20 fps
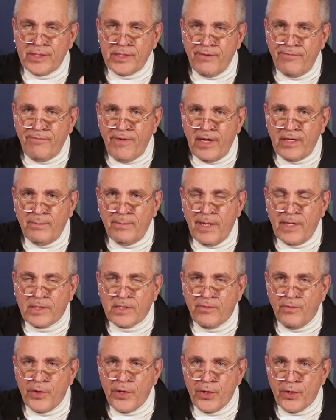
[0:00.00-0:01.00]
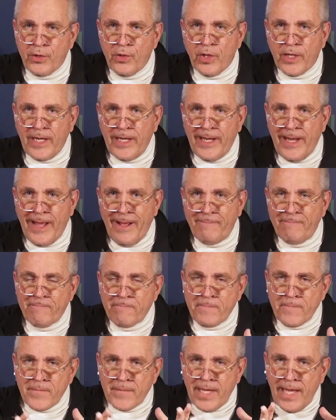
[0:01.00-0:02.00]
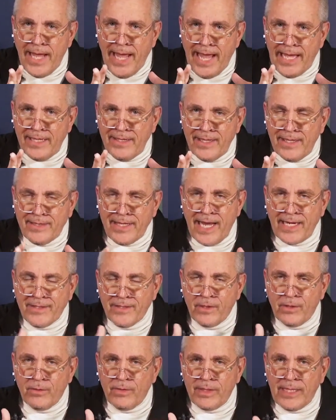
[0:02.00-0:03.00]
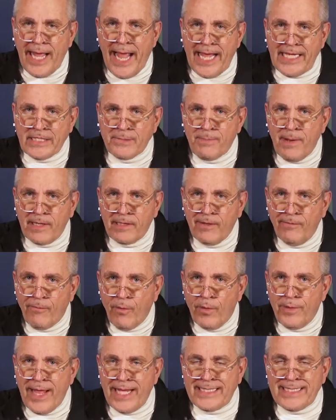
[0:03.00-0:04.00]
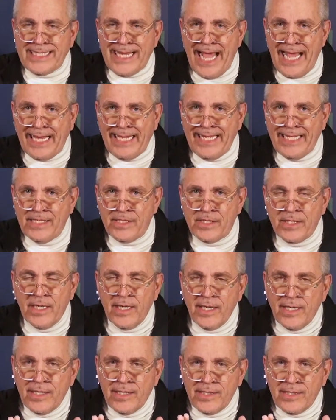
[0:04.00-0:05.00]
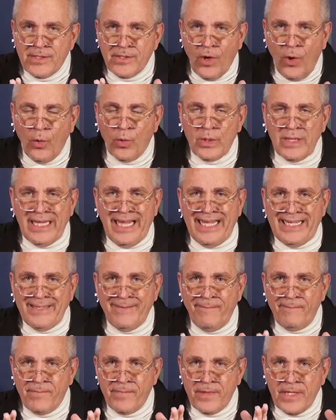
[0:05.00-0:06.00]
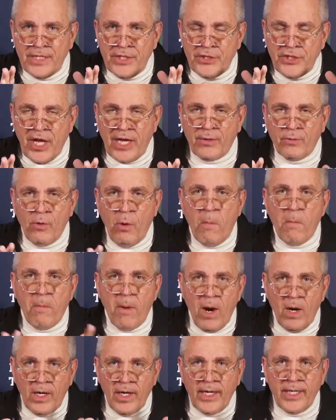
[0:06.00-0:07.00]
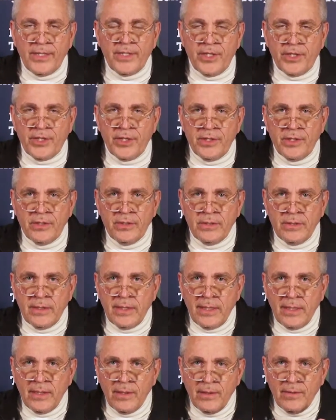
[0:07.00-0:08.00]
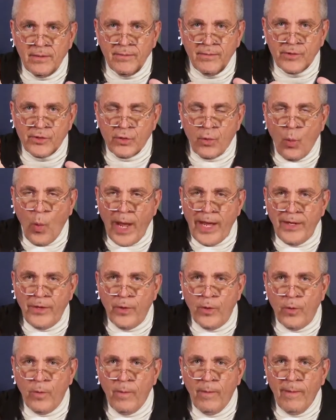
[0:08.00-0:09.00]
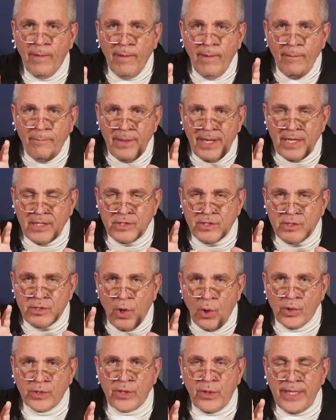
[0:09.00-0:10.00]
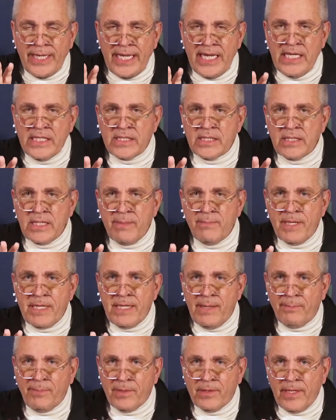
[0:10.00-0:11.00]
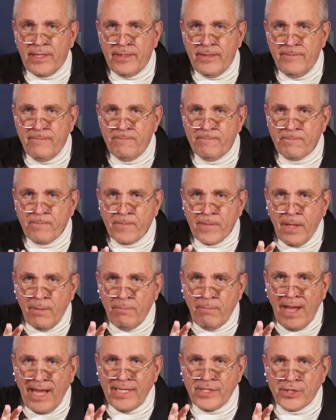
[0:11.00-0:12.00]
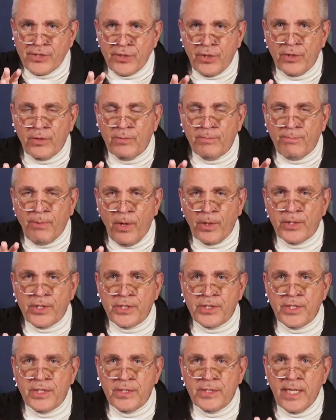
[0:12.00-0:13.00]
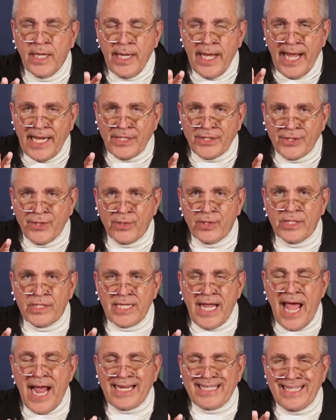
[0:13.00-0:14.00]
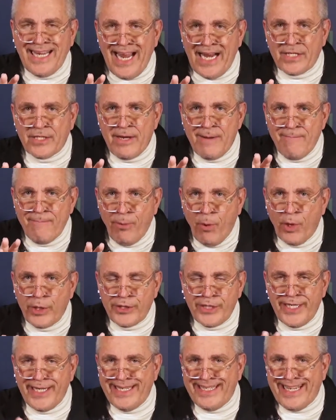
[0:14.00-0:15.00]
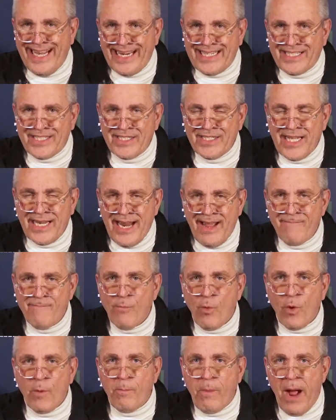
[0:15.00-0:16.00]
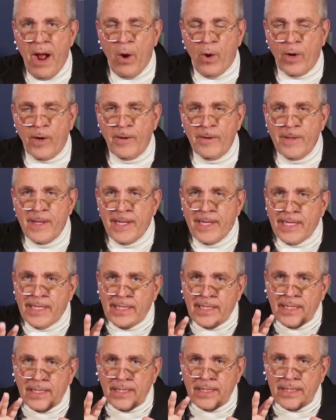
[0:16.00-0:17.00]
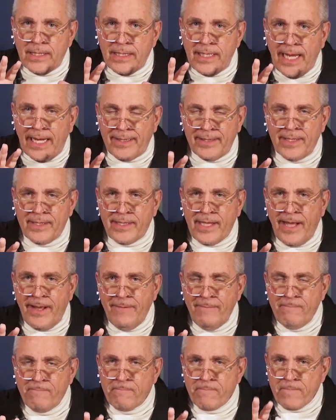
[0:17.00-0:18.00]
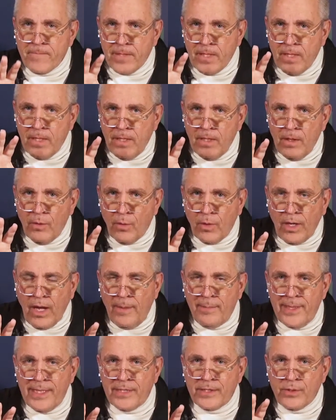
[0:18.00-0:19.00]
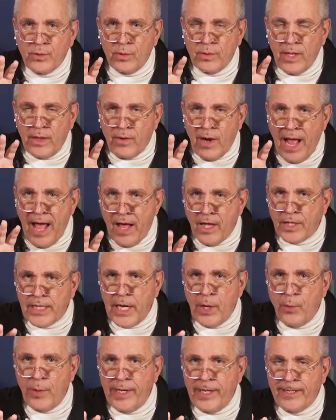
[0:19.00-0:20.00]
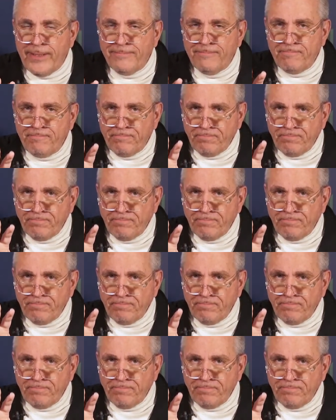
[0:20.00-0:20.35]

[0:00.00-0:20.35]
it's the fundamentals of what you're looking at, and the technical aspect of where that stock is. Don't let the general market conditions sway you, because those are easily manipulated by certain purchases and certain stocks that actually push indexes that have more power. At the end of the day, we're coming into another holiday week.